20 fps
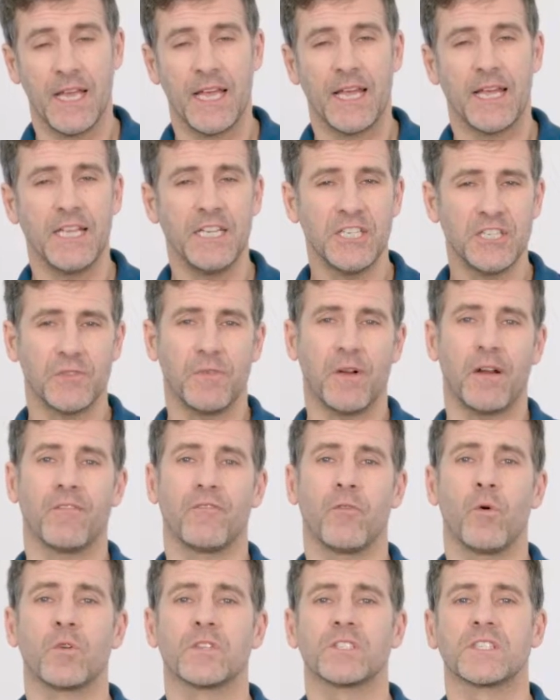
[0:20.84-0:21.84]
Each of our
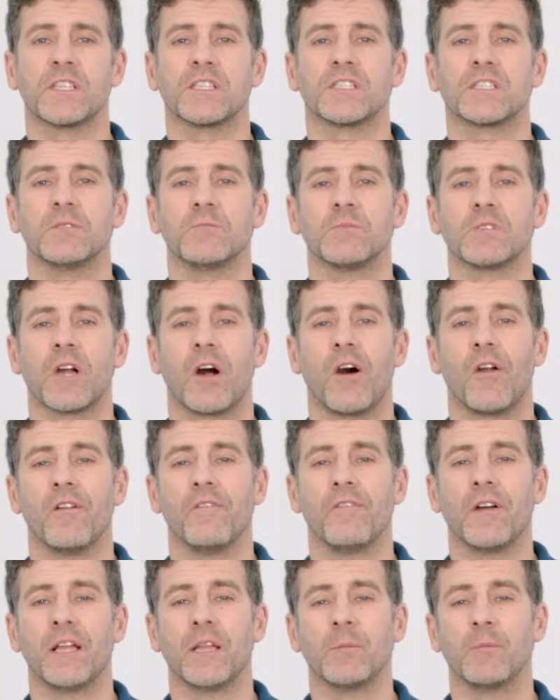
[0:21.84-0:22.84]
four systems are
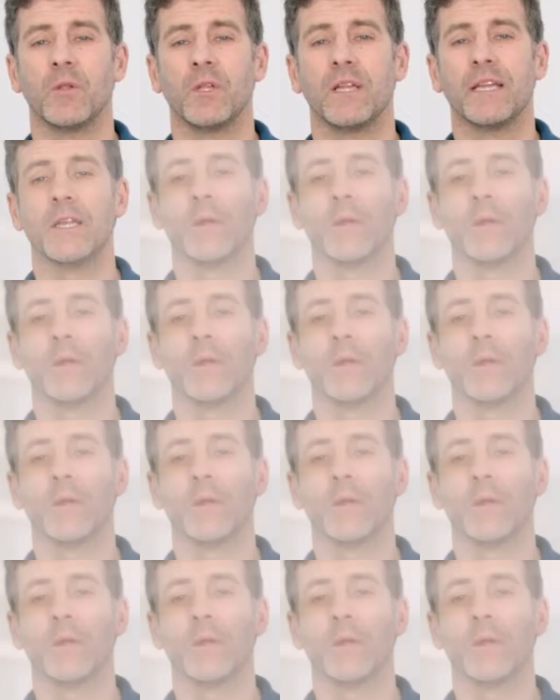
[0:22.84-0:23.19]
available in